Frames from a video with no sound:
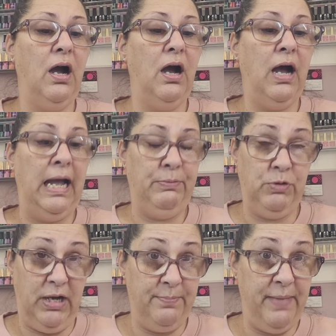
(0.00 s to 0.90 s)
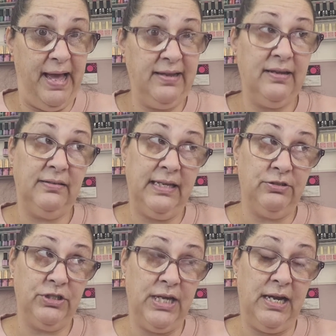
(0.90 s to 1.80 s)
I will come back at a
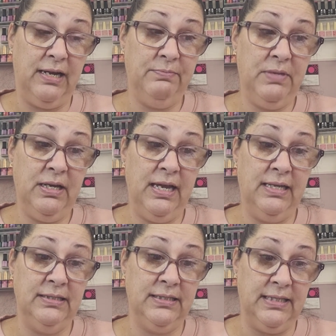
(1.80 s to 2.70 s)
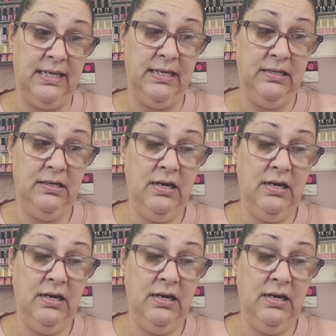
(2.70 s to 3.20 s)
later time and see.